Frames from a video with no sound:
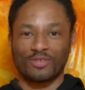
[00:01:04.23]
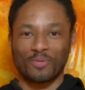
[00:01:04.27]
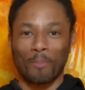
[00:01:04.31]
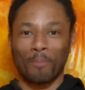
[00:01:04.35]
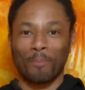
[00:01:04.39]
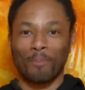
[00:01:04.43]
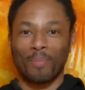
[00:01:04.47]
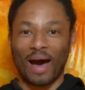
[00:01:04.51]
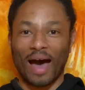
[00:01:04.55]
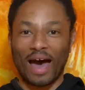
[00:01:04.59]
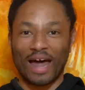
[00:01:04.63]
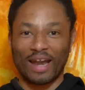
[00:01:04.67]

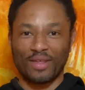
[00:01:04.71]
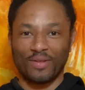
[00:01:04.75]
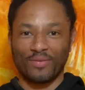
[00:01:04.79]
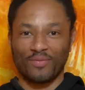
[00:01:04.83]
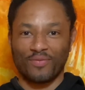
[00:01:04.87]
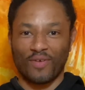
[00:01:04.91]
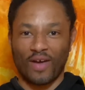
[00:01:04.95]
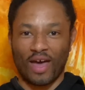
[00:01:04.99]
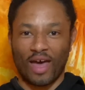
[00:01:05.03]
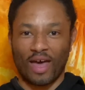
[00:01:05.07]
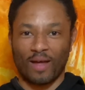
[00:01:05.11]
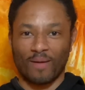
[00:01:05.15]
body
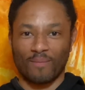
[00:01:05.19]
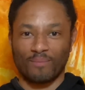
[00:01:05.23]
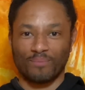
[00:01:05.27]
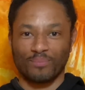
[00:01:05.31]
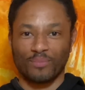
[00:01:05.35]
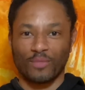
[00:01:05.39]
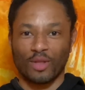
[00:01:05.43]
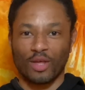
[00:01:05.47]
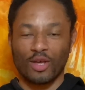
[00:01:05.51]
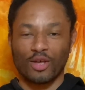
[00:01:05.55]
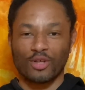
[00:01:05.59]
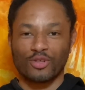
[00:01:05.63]
fat
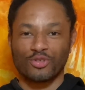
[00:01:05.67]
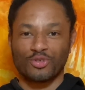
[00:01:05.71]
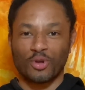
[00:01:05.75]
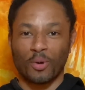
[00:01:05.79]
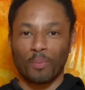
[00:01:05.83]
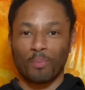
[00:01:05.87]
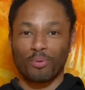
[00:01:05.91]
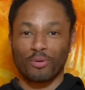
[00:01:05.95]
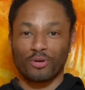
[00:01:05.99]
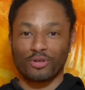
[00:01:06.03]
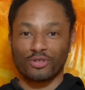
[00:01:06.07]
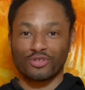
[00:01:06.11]
to
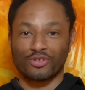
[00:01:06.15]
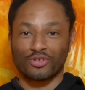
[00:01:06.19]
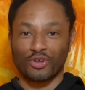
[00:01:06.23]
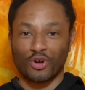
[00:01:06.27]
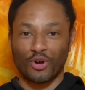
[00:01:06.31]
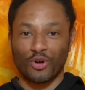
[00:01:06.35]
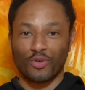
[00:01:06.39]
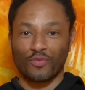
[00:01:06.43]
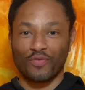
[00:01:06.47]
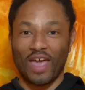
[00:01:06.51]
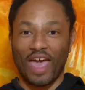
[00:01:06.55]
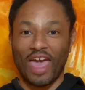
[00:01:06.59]

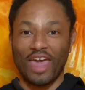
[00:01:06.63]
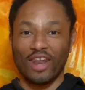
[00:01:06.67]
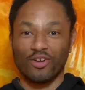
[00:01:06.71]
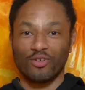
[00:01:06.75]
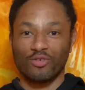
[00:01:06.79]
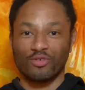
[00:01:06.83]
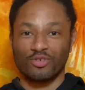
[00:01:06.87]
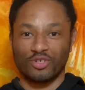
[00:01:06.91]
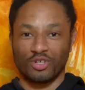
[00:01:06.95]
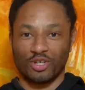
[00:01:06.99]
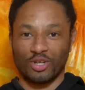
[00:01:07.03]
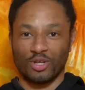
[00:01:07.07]
preserve
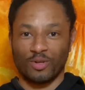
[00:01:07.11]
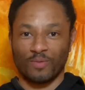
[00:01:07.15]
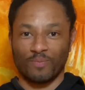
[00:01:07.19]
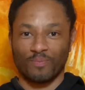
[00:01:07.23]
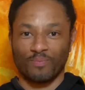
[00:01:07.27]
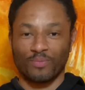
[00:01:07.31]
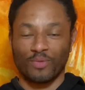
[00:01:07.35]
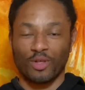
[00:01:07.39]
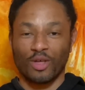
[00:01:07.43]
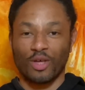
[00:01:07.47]
energy